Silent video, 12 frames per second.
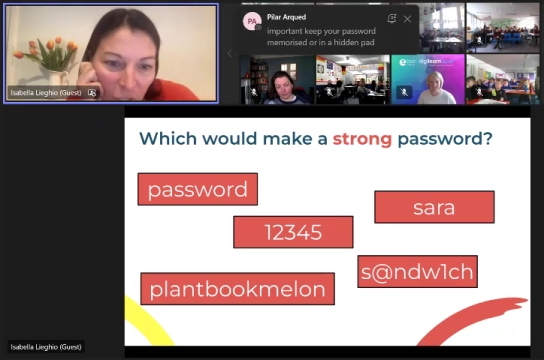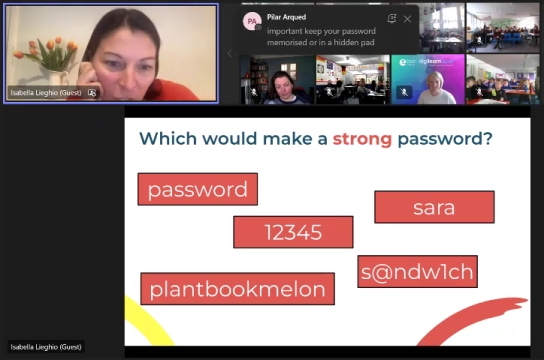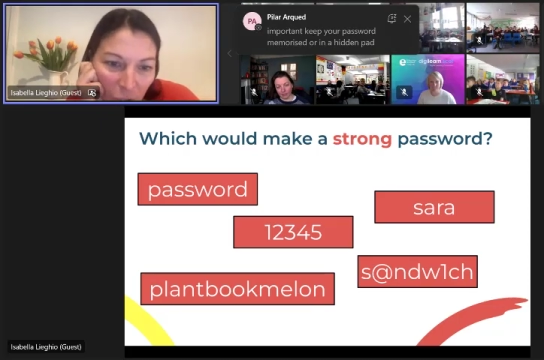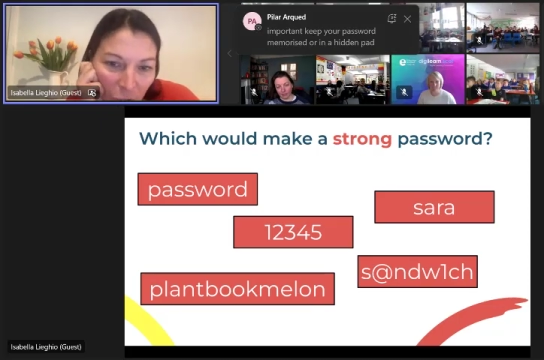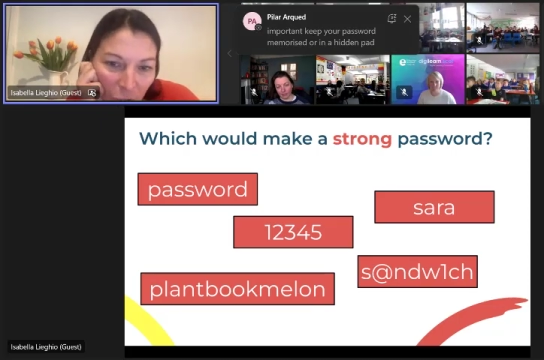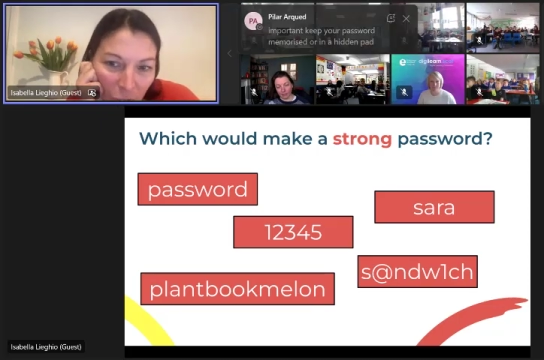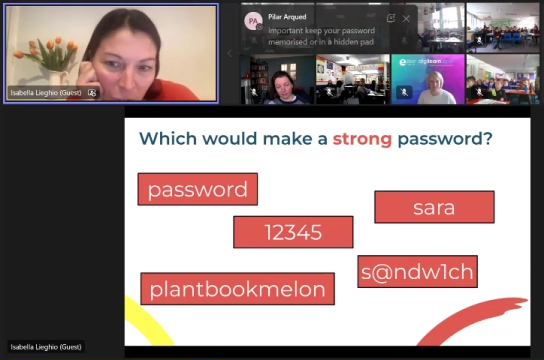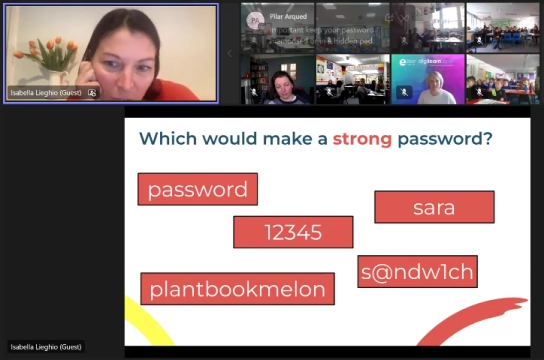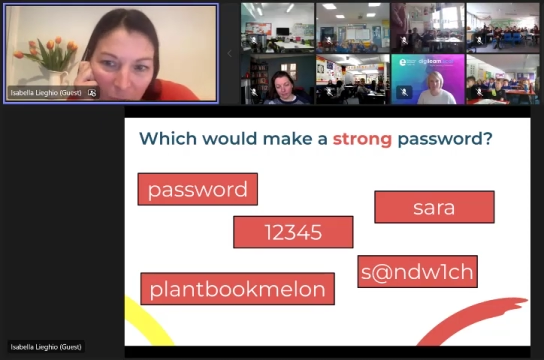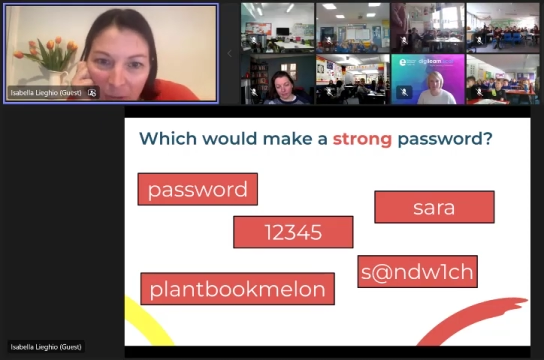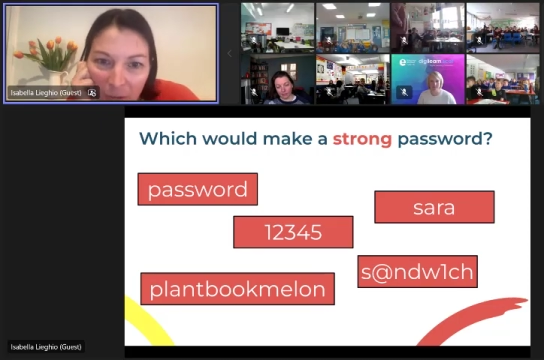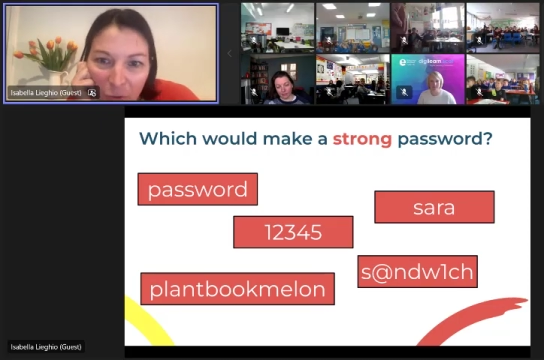children, if
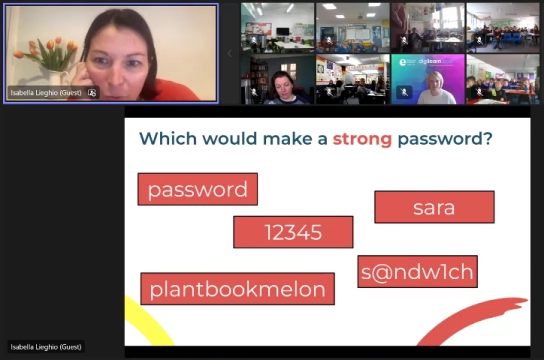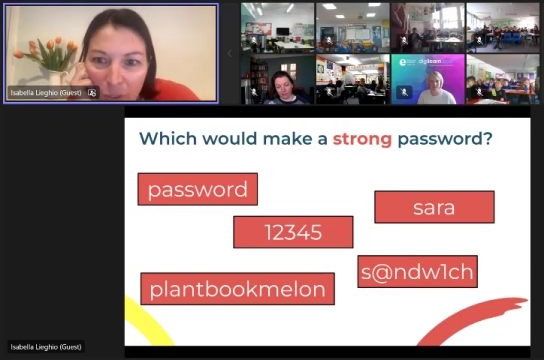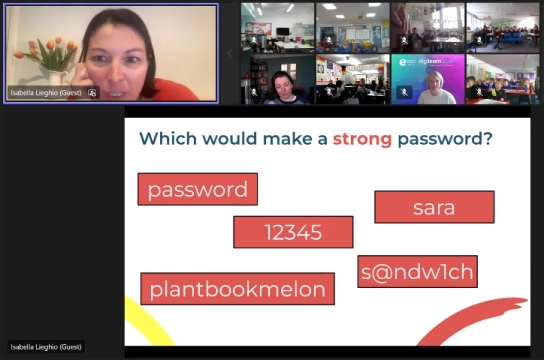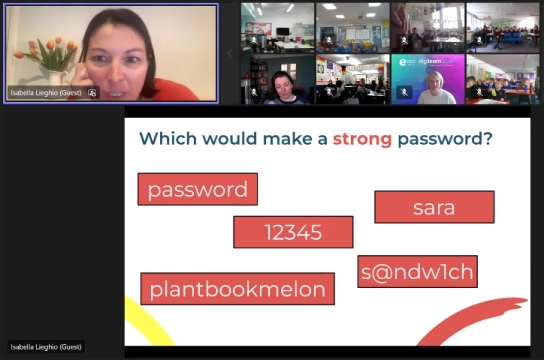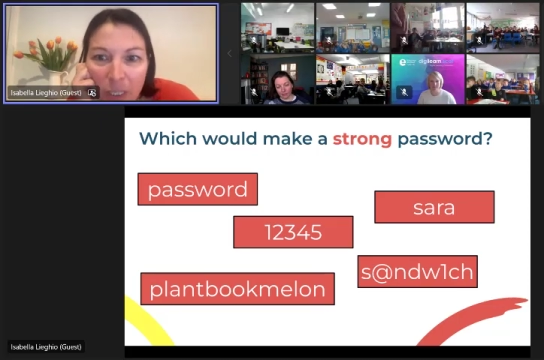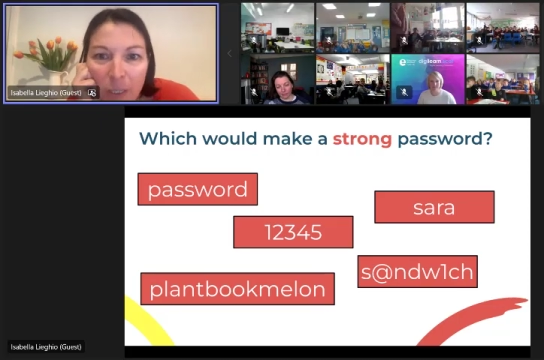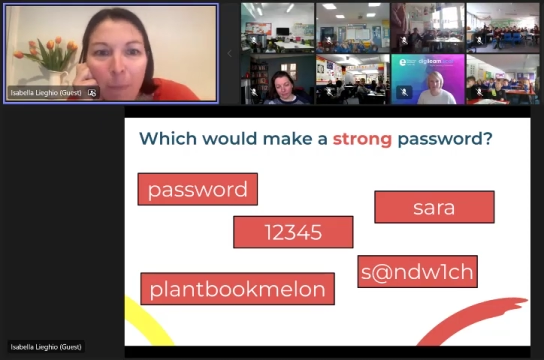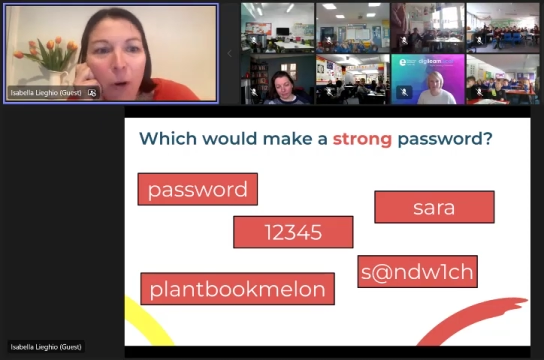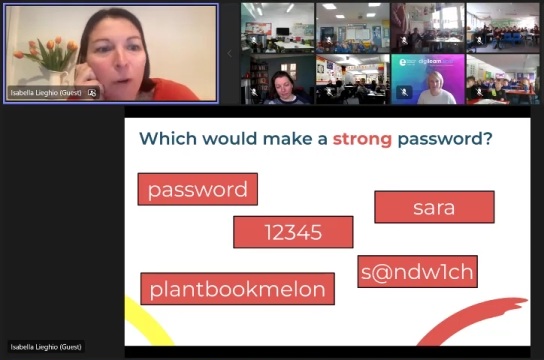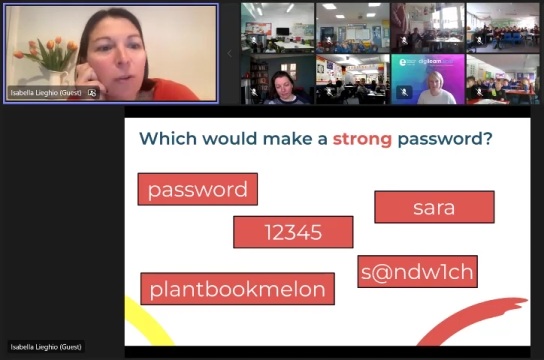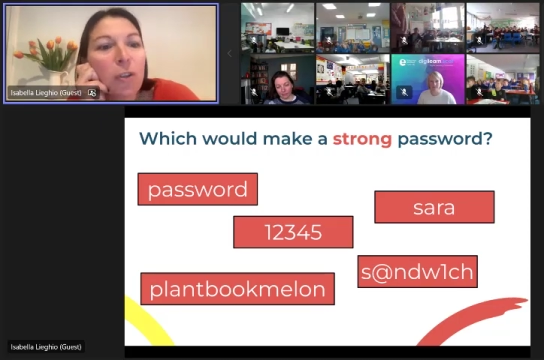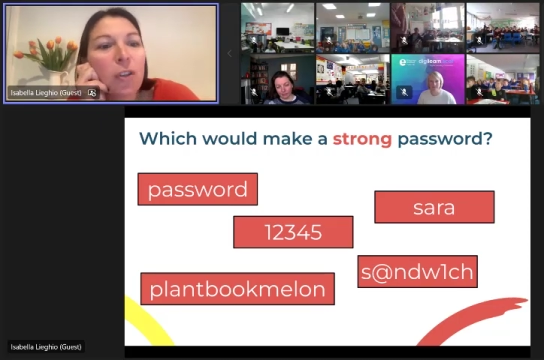any of you can
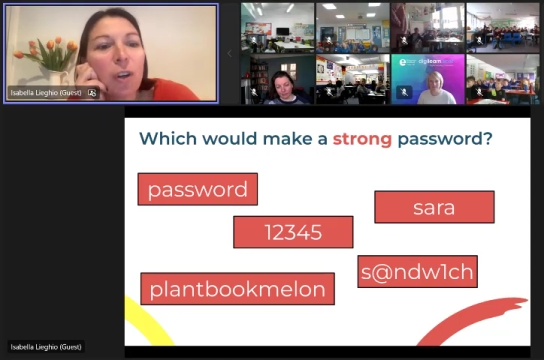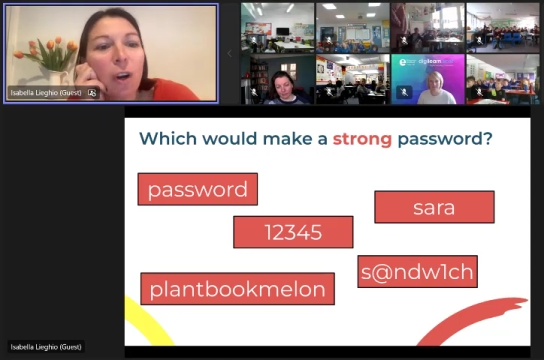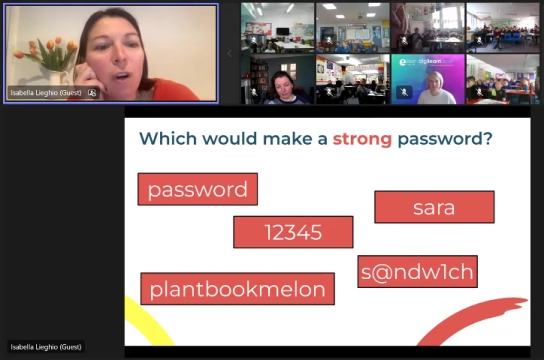spot